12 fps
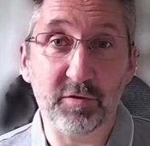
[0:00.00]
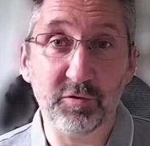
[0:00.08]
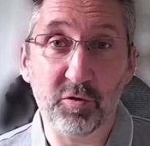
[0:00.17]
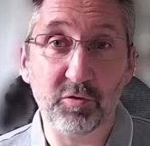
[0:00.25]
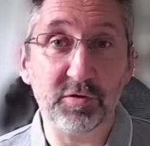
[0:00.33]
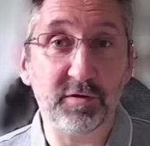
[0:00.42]
on
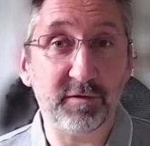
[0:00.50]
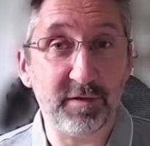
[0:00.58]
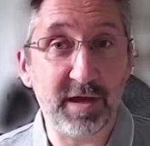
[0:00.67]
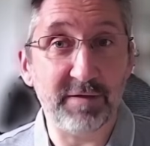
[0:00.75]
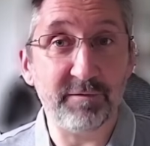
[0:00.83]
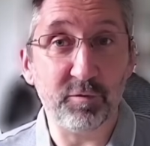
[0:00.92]
doctors
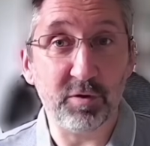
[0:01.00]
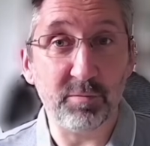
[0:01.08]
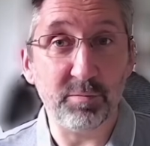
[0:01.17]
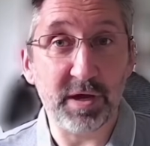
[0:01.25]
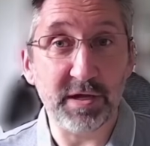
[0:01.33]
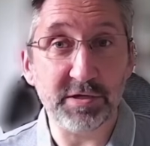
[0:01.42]
and therefore
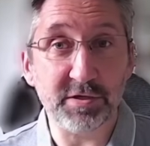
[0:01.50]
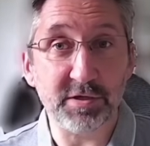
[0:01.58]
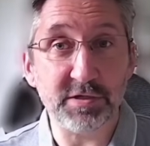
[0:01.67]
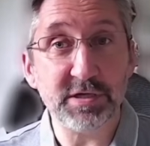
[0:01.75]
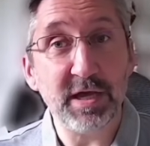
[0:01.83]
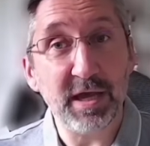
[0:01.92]
on
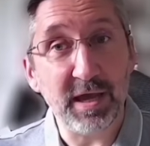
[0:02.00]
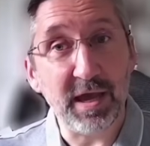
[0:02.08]
patients.